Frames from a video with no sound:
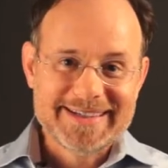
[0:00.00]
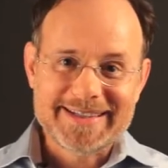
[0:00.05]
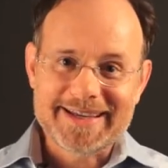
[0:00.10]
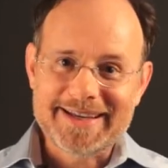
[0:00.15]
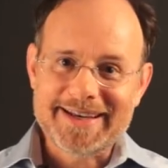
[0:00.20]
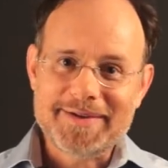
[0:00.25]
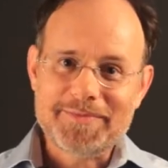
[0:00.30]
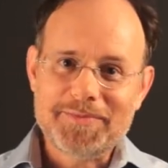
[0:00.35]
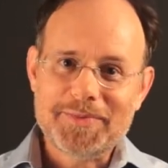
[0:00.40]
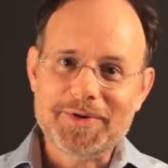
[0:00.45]

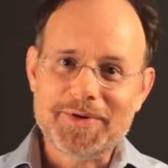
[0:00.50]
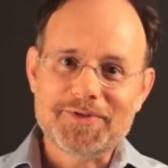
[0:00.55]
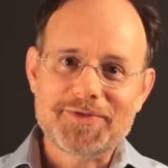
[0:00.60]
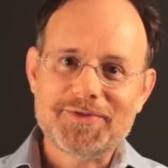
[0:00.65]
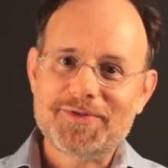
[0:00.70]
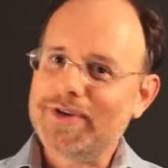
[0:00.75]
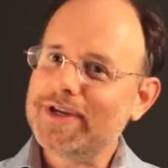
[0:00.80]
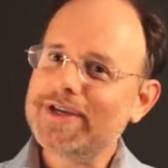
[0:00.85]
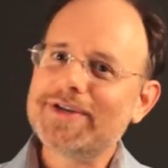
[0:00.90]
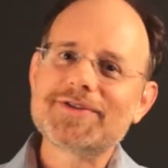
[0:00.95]
that he put
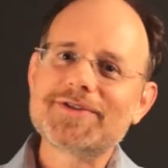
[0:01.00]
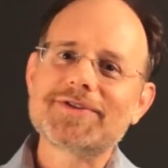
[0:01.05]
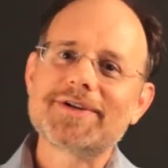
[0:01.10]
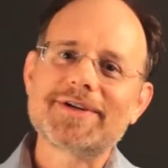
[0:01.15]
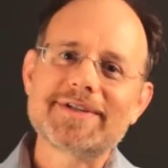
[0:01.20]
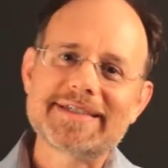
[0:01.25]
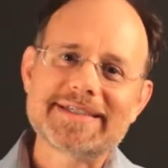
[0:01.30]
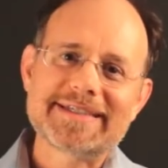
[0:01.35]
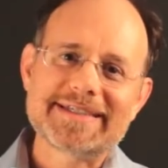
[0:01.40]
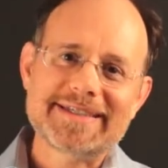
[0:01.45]
figures
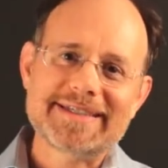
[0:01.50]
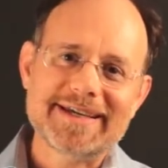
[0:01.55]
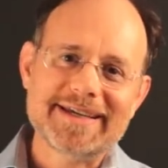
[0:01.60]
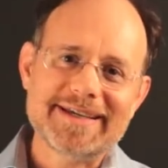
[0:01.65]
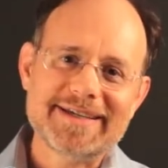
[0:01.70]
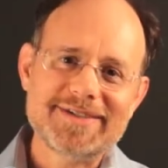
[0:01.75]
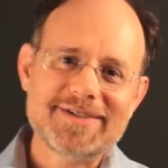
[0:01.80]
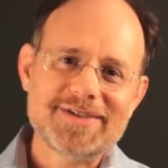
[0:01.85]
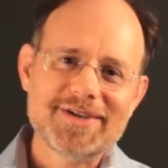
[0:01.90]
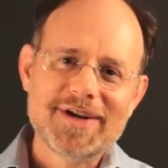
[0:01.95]
on the
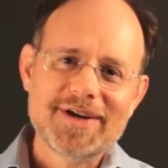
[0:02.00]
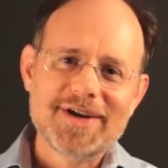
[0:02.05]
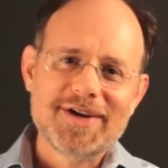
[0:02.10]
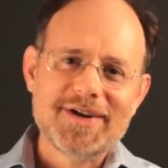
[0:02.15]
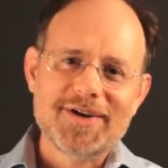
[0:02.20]
stage